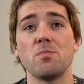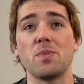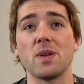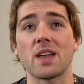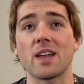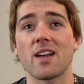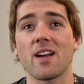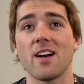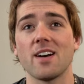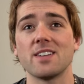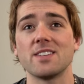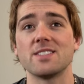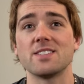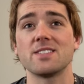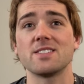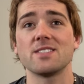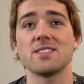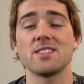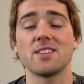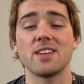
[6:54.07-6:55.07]

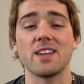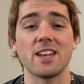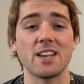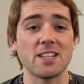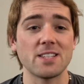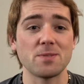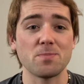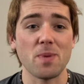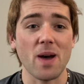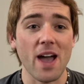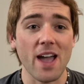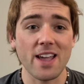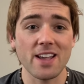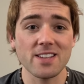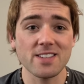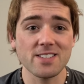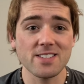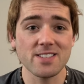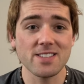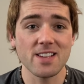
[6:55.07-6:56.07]
because it is
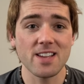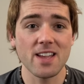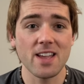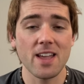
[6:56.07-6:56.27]
bias,